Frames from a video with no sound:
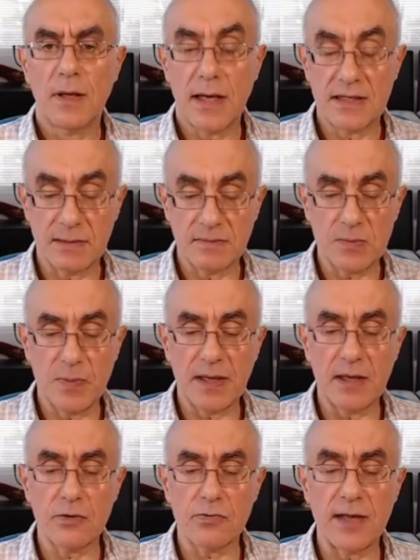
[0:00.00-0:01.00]
As I'm
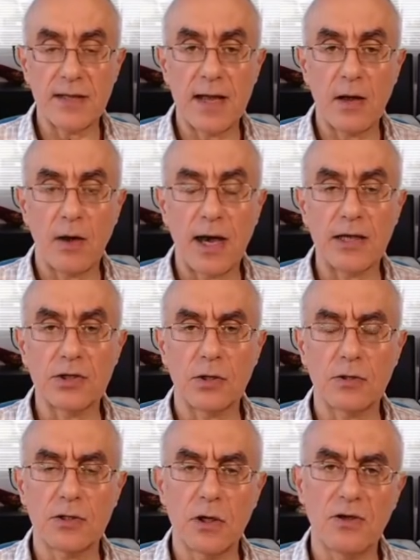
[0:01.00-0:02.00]
speaking right now, I
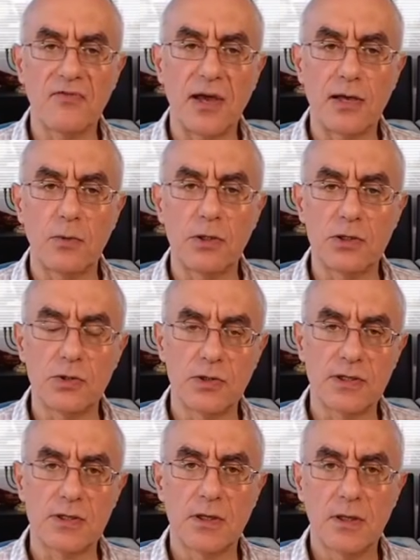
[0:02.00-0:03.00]
don't know if I will
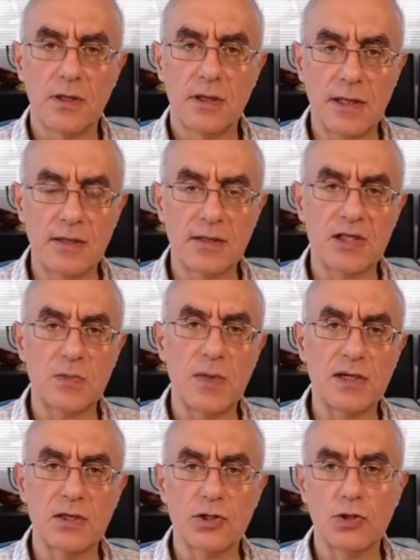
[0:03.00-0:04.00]
do it in this
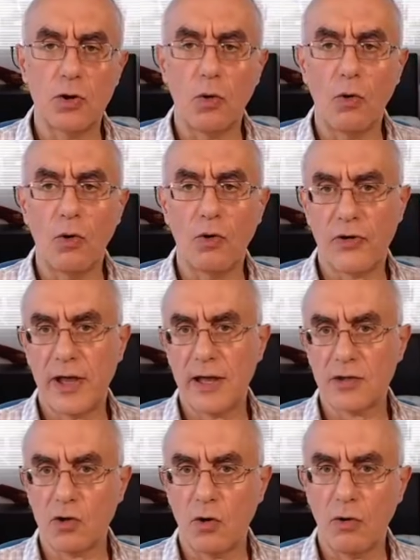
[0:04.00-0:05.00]
message or
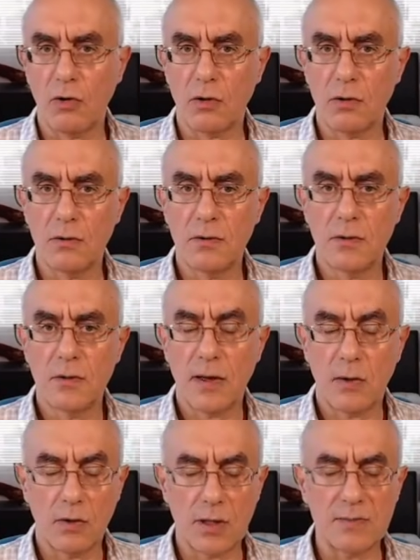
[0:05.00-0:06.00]
at all.
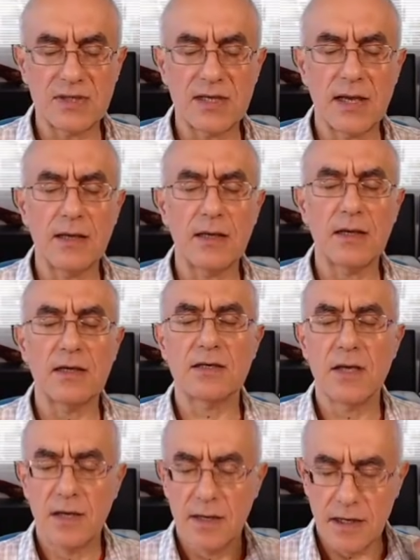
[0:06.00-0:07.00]
All I'm saying
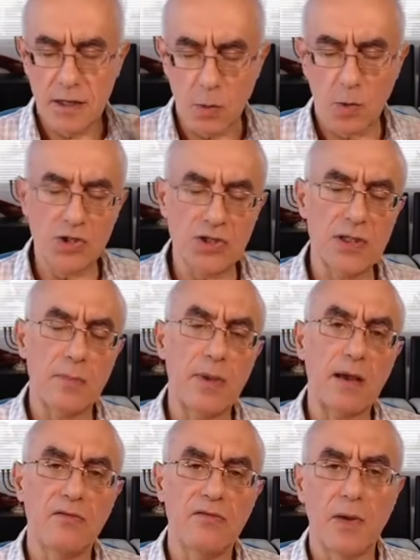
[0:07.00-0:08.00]
is it was in the
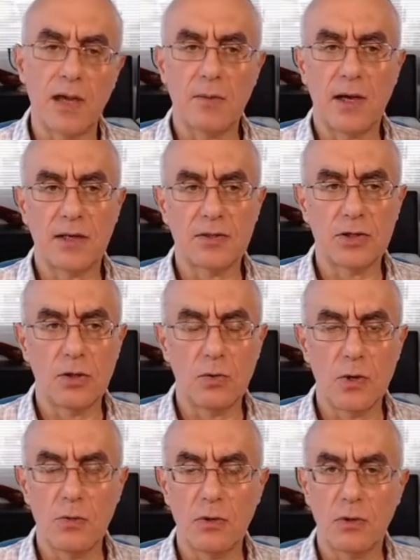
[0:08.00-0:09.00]
back of my mind, so
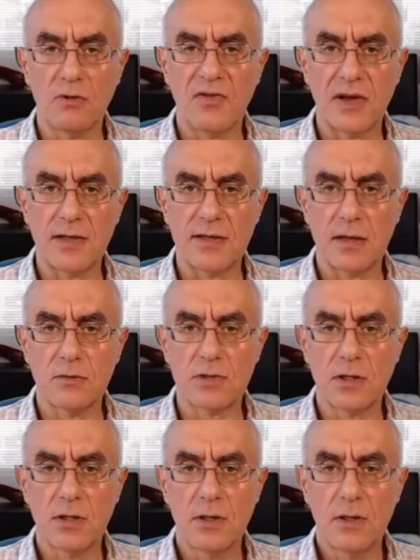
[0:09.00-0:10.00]
we will all find
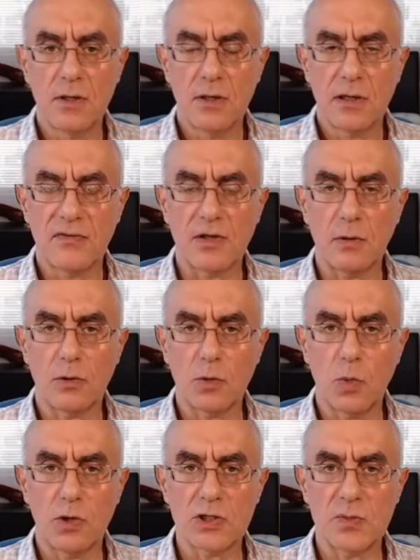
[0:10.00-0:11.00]
out if the
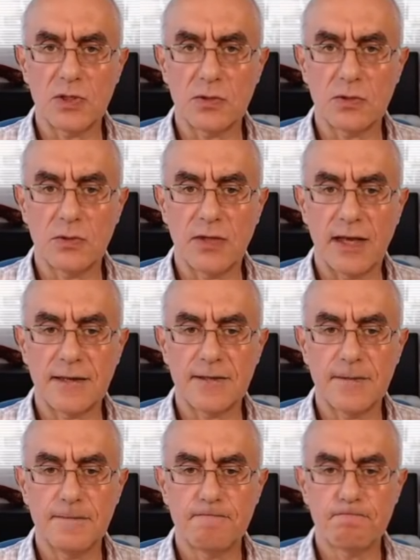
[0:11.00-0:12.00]
Lord wants me to do that.